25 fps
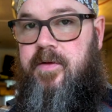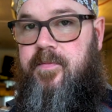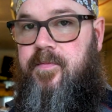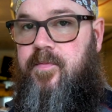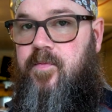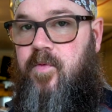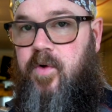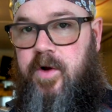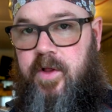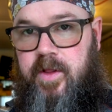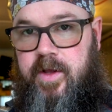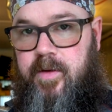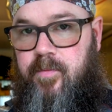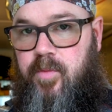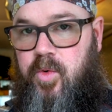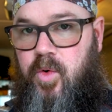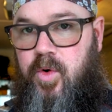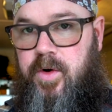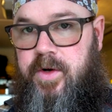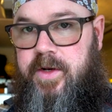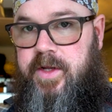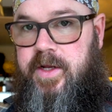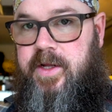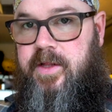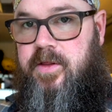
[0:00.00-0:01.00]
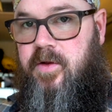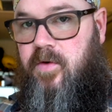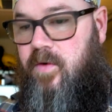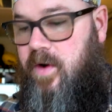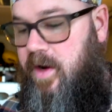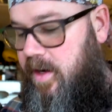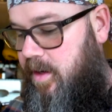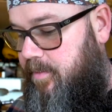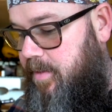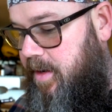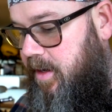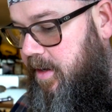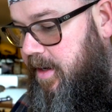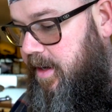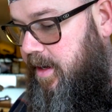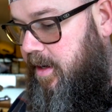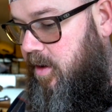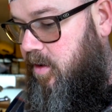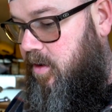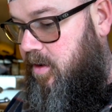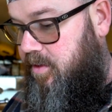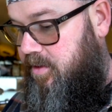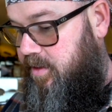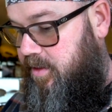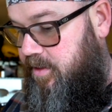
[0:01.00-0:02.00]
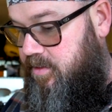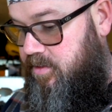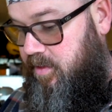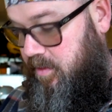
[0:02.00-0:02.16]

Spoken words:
really important to get the right amount of air on these